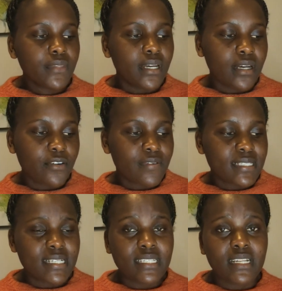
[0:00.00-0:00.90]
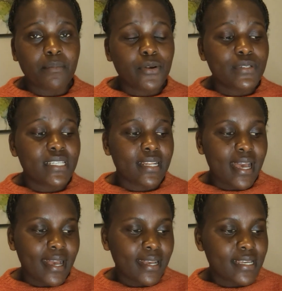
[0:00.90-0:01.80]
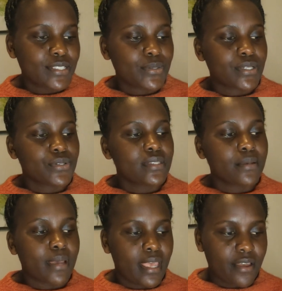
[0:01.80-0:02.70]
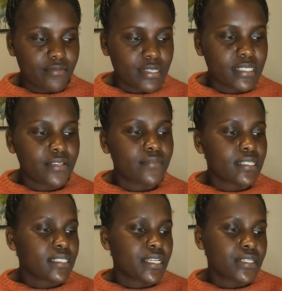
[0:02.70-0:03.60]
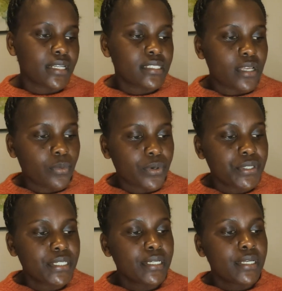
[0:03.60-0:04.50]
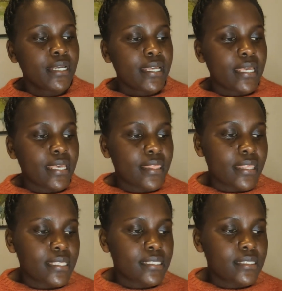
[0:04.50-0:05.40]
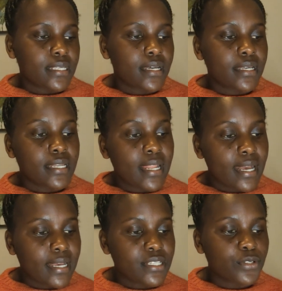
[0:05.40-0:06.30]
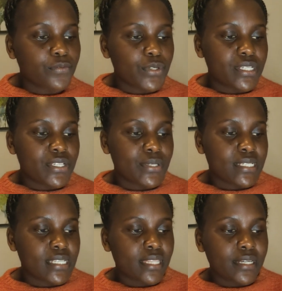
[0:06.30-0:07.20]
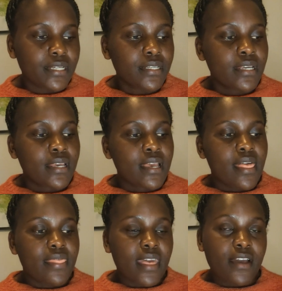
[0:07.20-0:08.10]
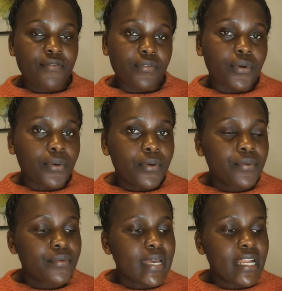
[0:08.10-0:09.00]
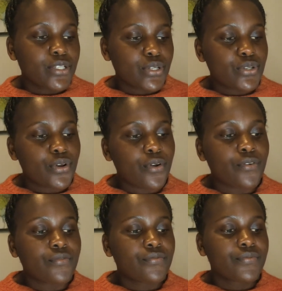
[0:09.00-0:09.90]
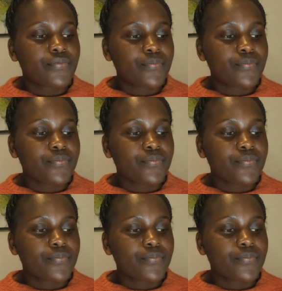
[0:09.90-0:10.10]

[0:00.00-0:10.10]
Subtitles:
of a certain amount in August. So I told them I have received this entrance award in August of 2023. Therefore, a total of